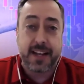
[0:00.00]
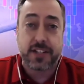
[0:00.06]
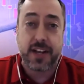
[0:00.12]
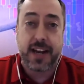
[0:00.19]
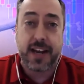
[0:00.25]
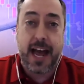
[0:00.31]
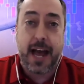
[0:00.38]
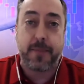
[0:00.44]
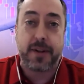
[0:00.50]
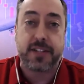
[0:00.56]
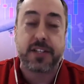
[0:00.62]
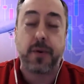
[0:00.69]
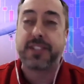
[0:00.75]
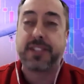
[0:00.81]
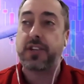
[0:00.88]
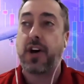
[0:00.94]
it's going to happen?
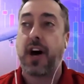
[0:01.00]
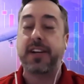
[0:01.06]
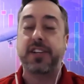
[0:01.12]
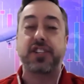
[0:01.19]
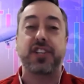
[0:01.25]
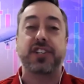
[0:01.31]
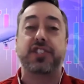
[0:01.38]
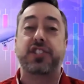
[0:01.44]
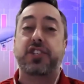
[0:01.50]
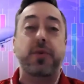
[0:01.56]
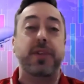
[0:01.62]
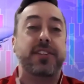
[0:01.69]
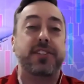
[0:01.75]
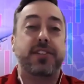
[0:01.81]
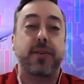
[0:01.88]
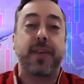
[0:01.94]
So it's not just do
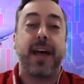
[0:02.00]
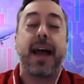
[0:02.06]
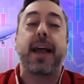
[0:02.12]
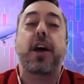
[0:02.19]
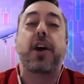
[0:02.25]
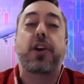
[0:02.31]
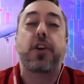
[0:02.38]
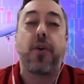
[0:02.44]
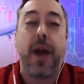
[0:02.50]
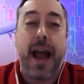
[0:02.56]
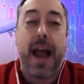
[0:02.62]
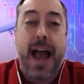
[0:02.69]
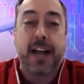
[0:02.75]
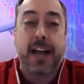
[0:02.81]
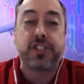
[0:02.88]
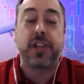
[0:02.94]
this, do that. You're
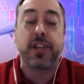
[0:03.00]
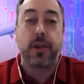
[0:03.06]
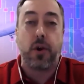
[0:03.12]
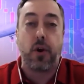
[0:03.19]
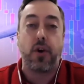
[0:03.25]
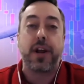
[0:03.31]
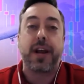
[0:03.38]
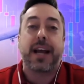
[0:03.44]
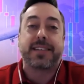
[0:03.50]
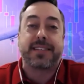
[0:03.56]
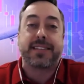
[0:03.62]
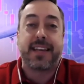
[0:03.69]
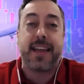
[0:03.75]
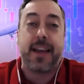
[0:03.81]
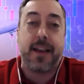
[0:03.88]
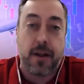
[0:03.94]
actually learning a
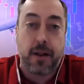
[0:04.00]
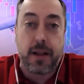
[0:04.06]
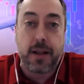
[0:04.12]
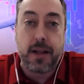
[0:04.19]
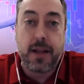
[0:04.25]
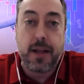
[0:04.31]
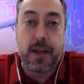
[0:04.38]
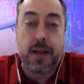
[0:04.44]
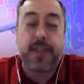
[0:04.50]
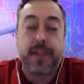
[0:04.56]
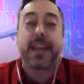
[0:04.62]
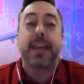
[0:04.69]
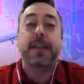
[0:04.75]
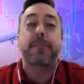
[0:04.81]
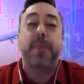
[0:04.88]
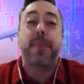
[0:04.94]
skill that
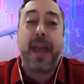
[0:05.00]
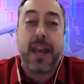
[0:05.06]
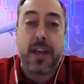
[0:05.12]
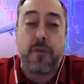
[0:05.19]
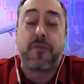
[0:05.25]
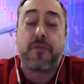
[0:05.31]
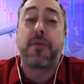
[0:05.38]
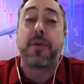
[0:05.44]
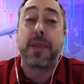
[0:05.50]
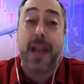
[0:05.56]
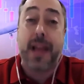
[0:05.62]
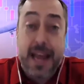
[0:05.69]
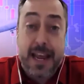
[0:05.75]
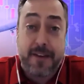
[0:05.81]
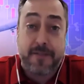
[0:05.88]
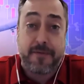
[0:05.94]
can pay you for
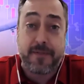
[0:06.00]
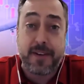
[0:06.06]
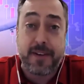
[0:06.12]
life.